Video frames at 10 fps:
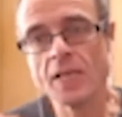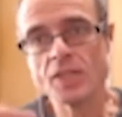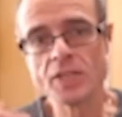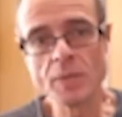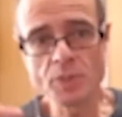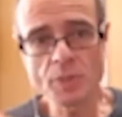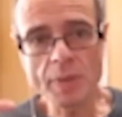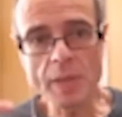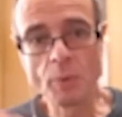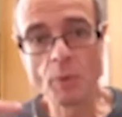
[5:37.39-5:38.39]
seems that
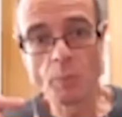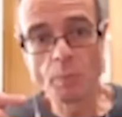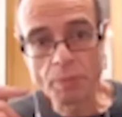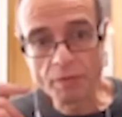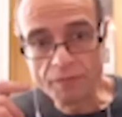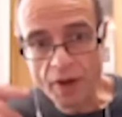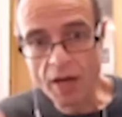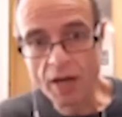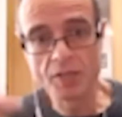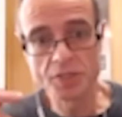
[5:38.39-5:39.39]
people
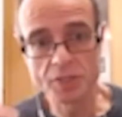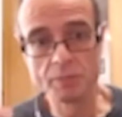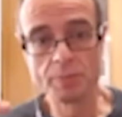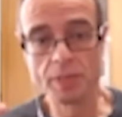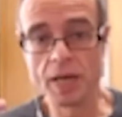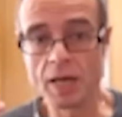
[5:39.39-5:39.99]
prefer simple